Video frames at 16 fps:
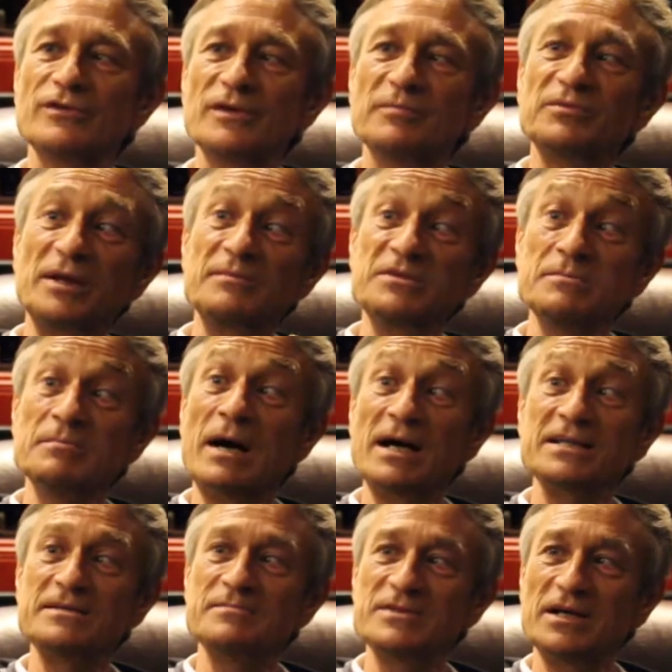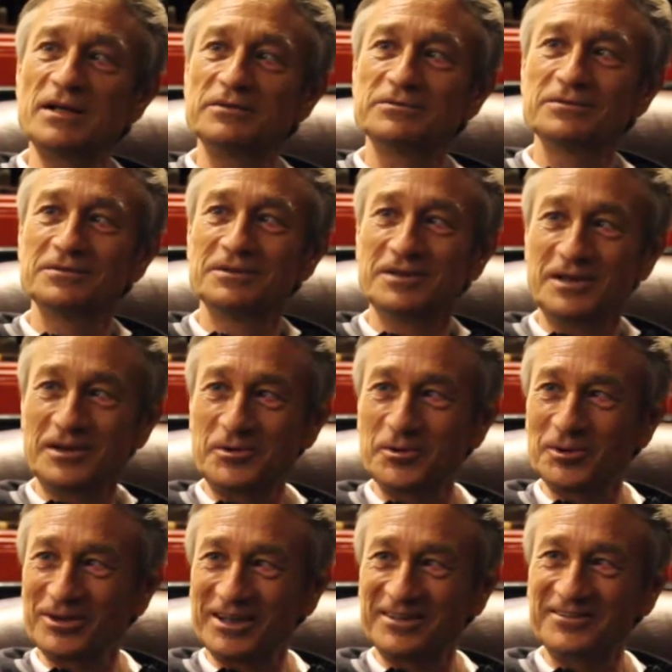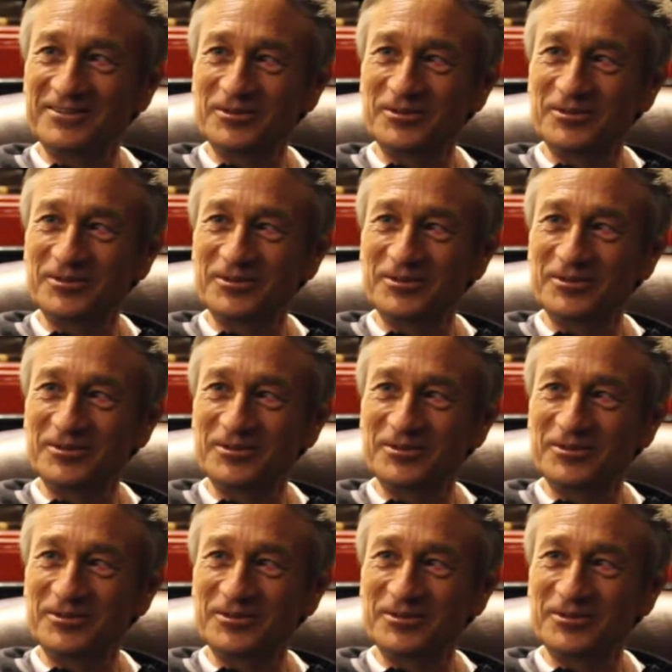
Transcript: Sometimes he marks himself, I call it.